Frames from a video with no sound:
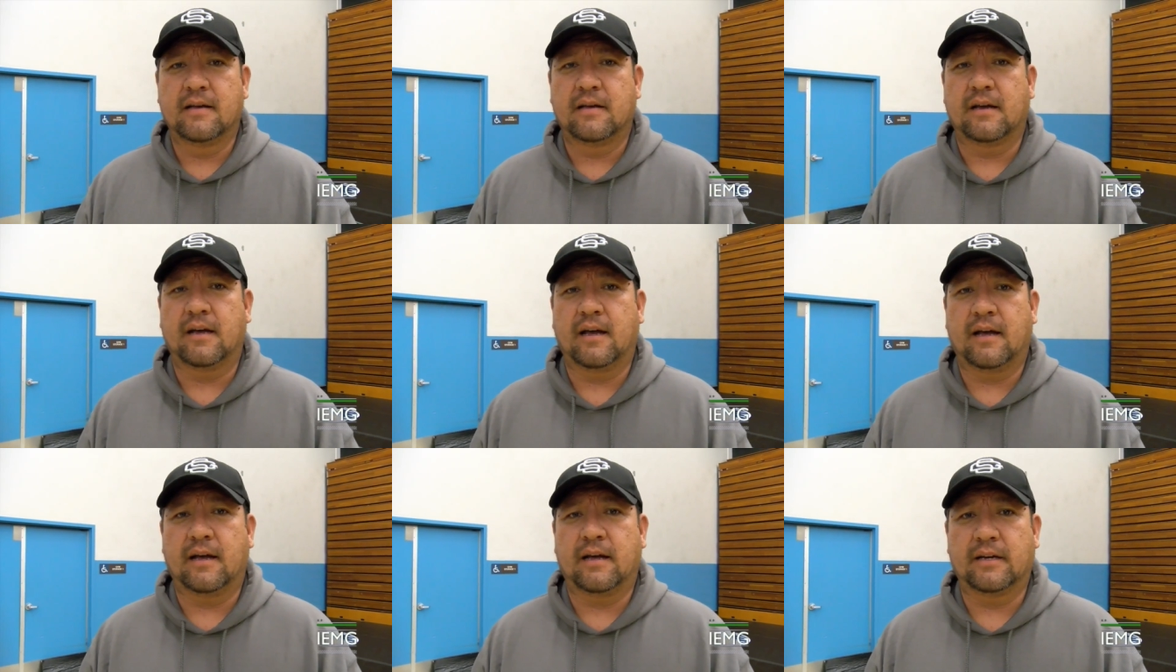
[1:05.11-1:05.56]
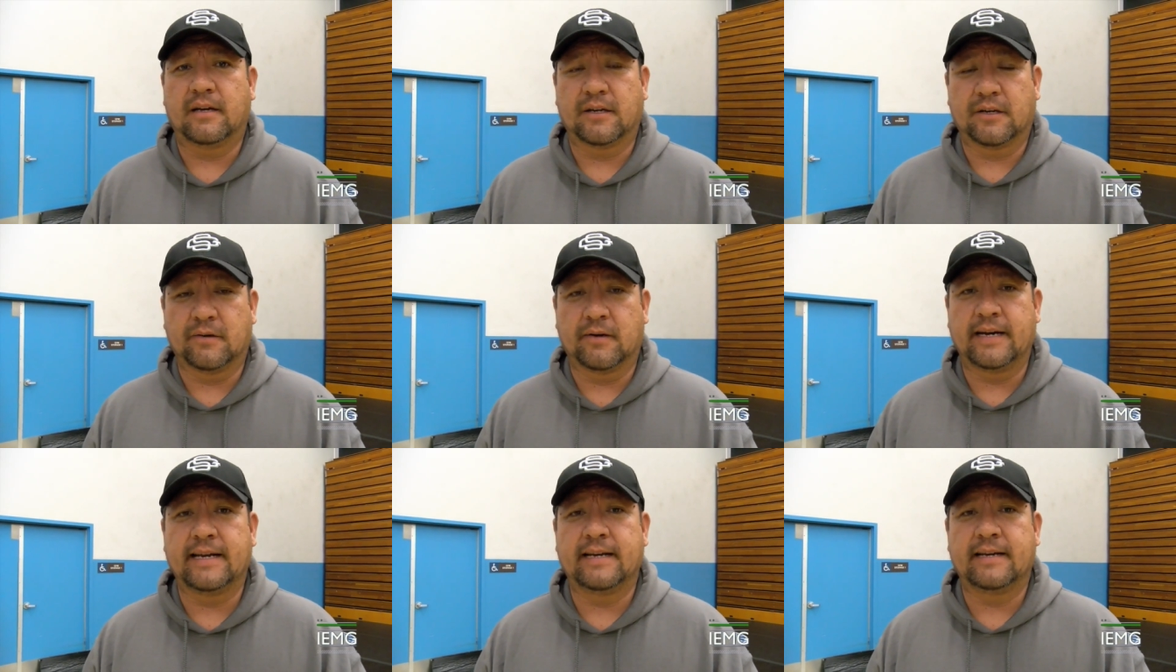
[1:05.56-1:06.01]
Uh,
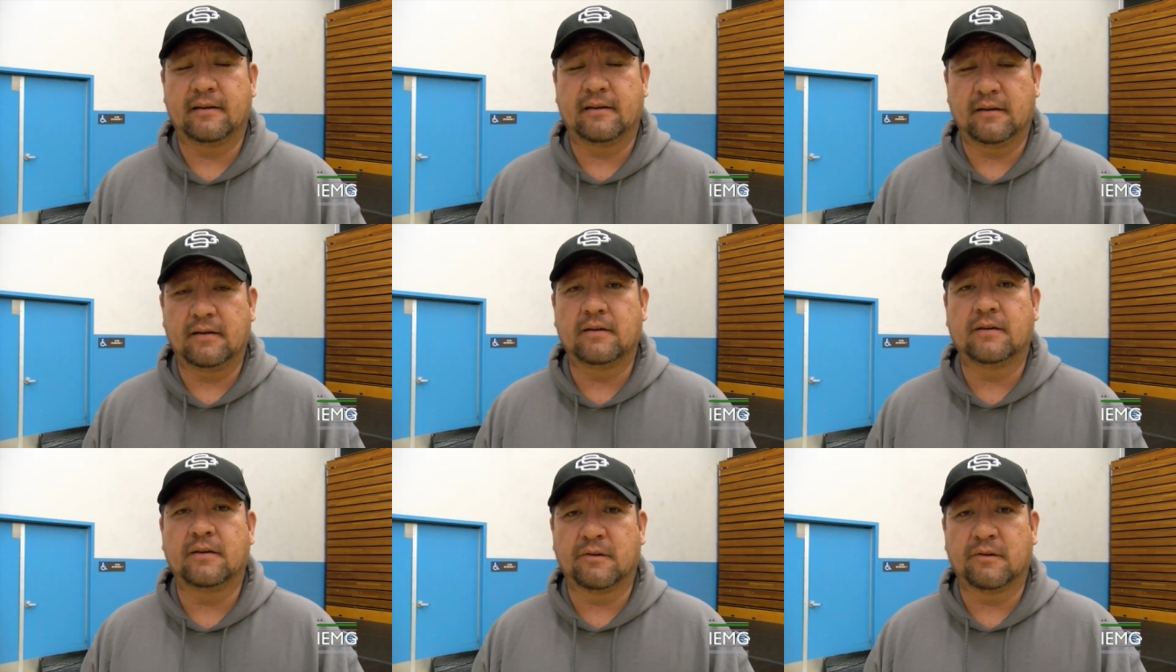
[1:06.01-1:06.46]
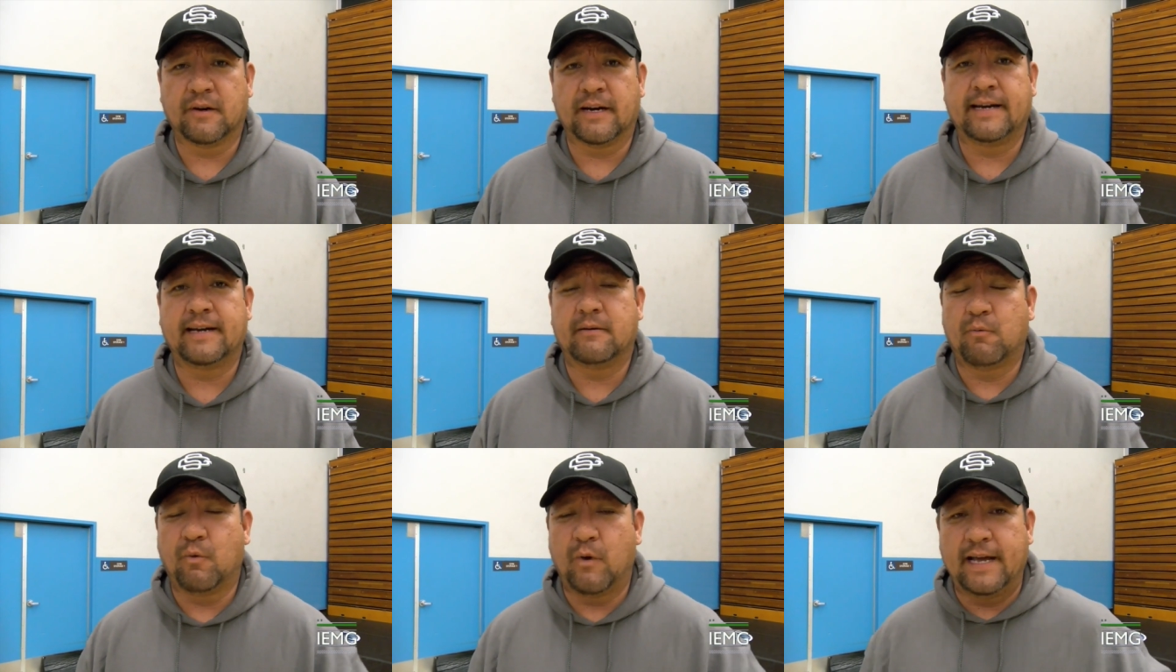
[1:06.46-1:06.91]
great,
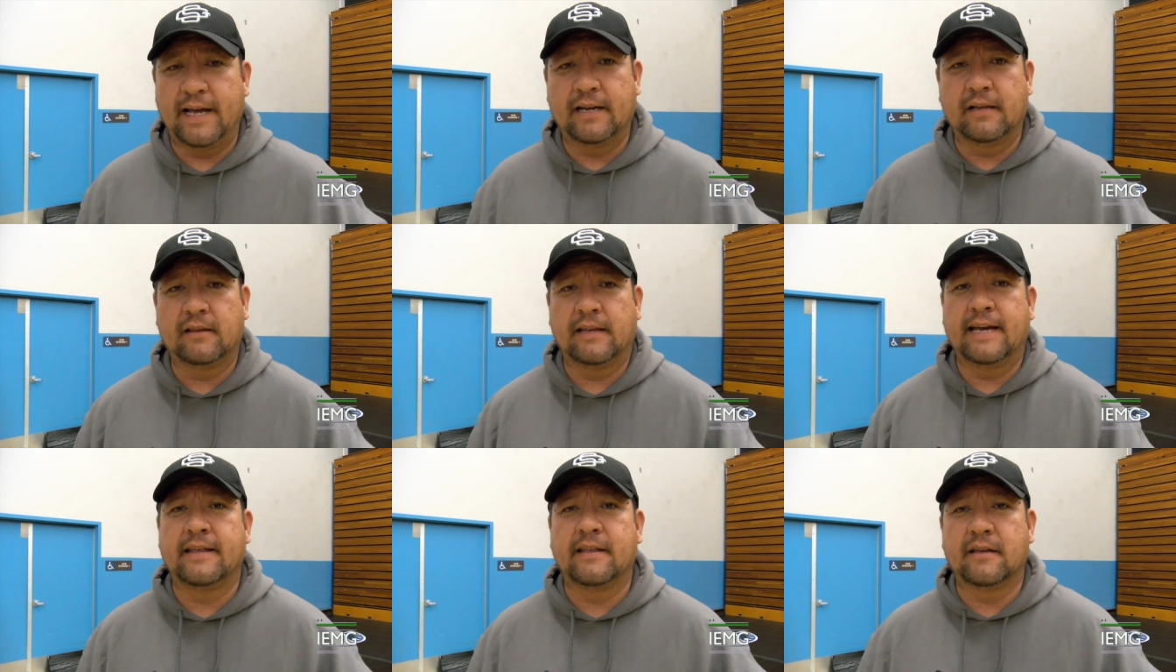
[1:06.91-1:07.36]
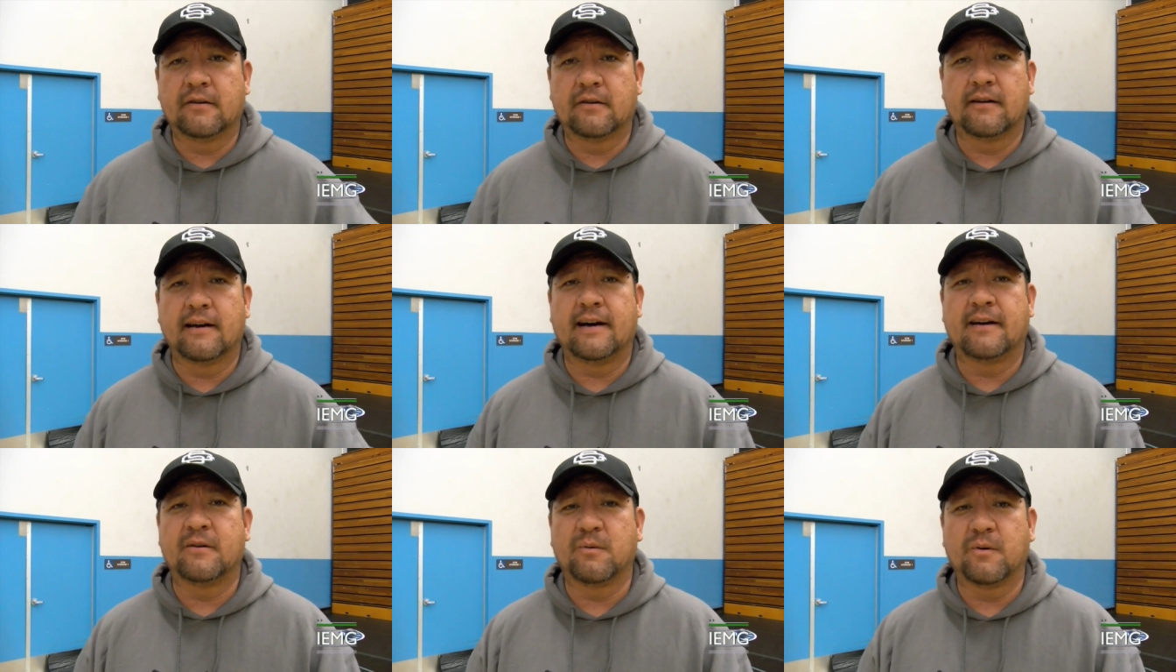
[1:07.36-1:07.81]
great way to lay the
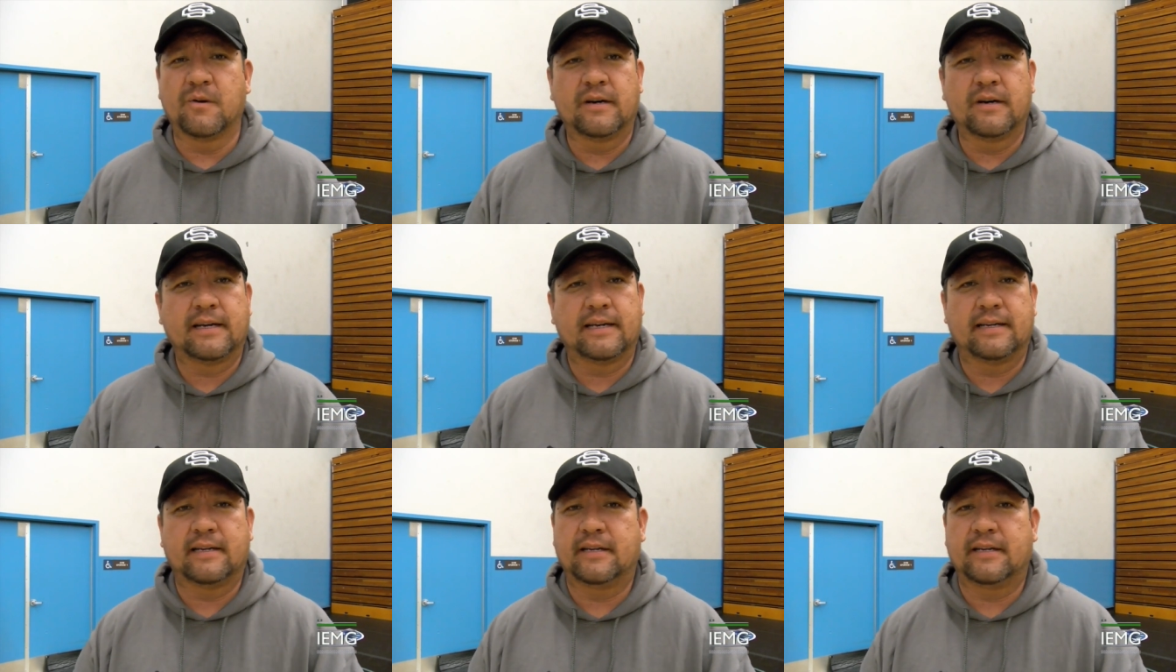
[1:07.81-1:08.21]
groundwork,